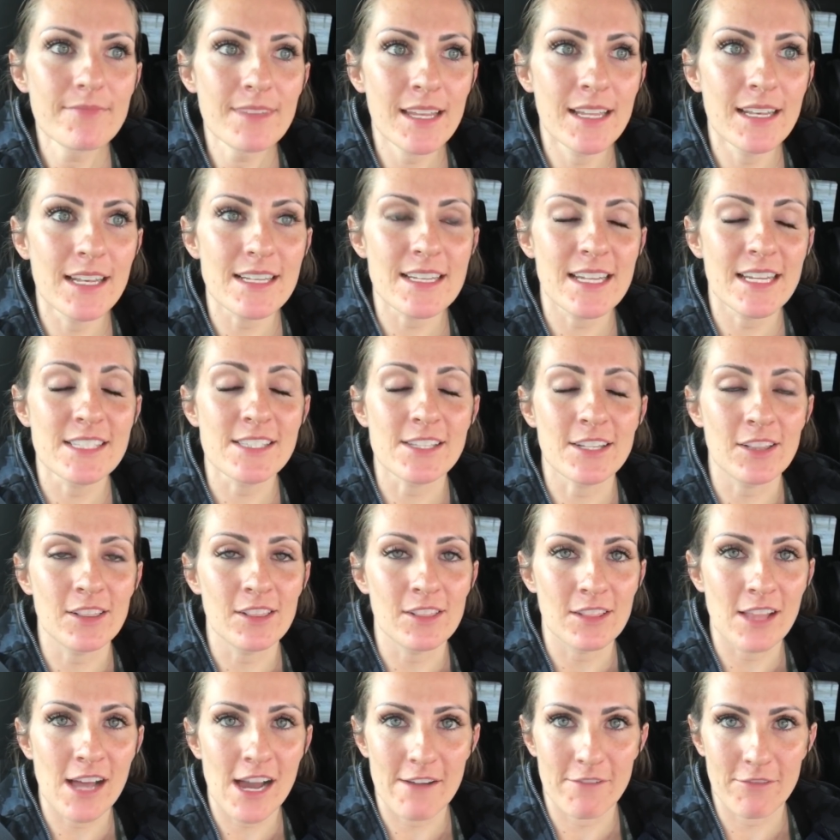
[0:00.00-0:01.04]
it takes a
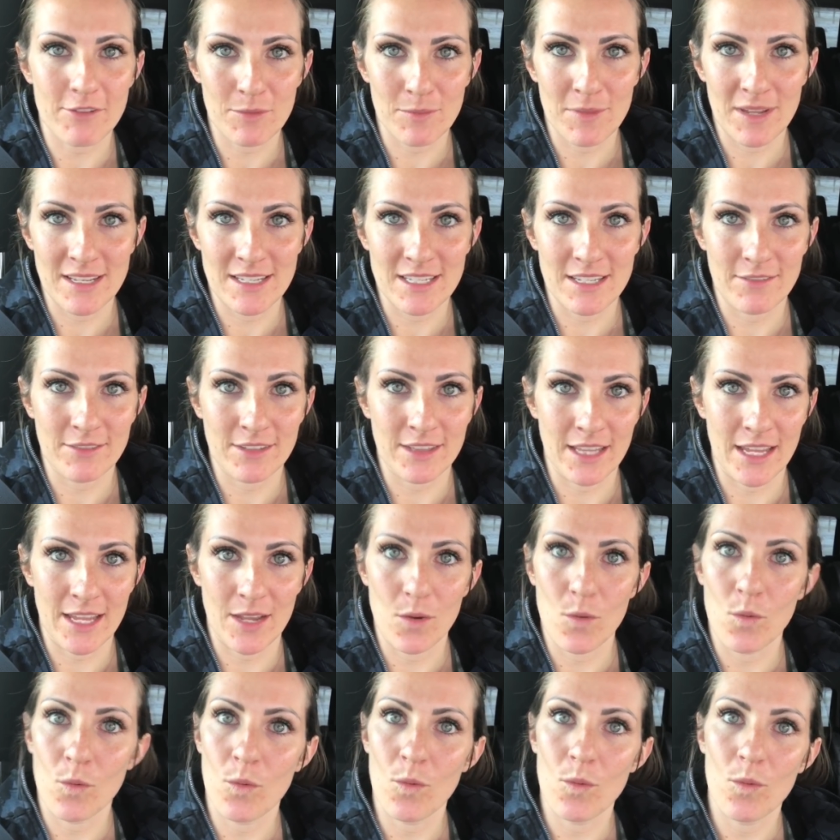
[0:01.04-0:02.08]
lot for me to even like
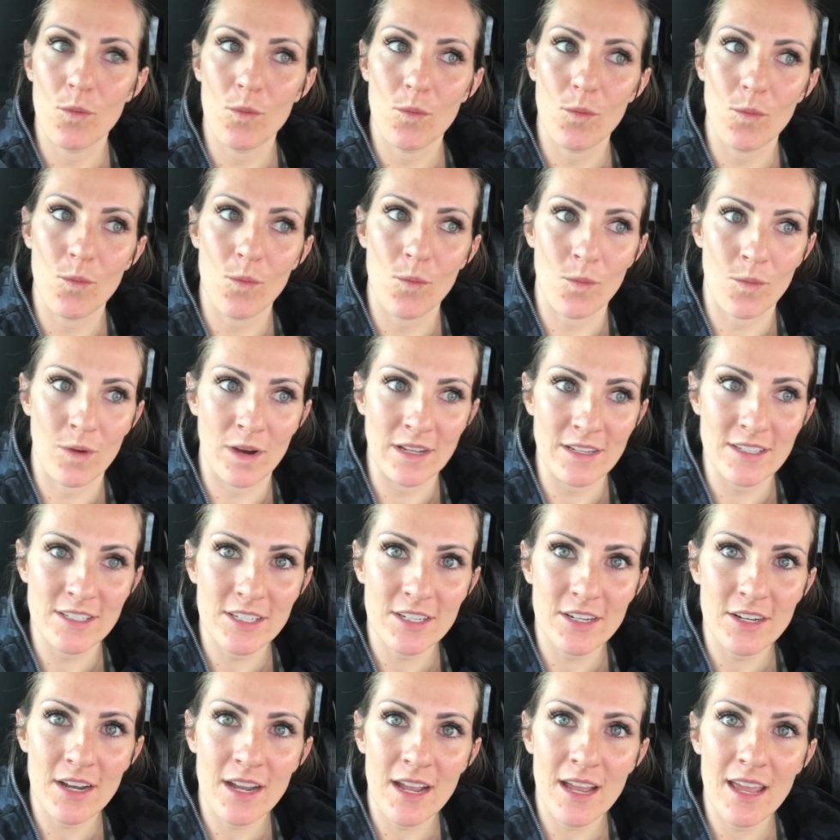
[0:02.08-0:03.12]
want to
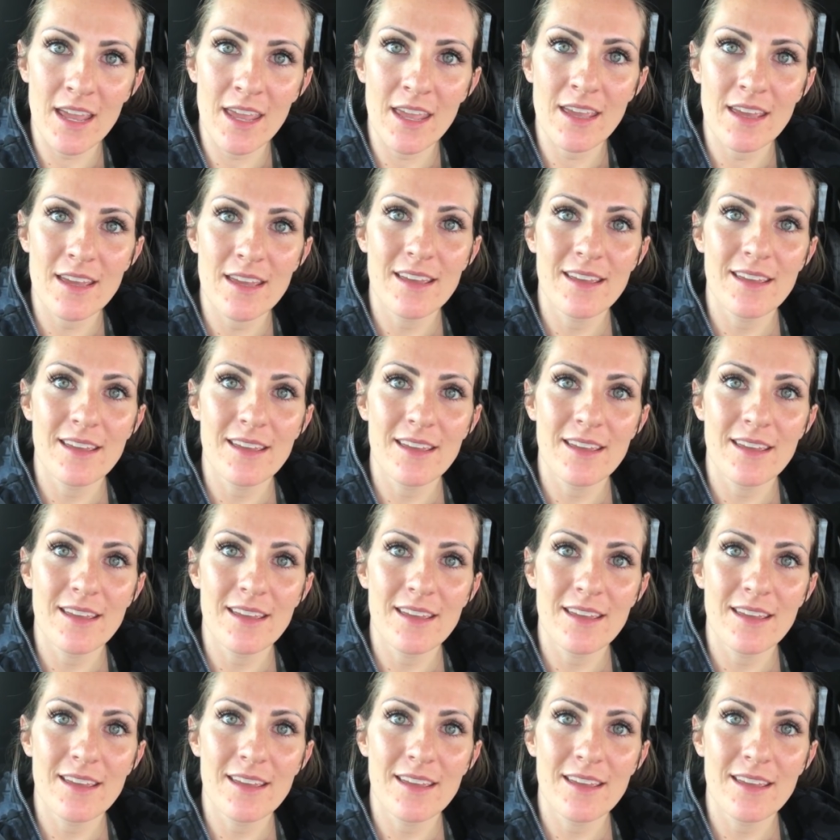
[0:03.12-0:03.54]
cry.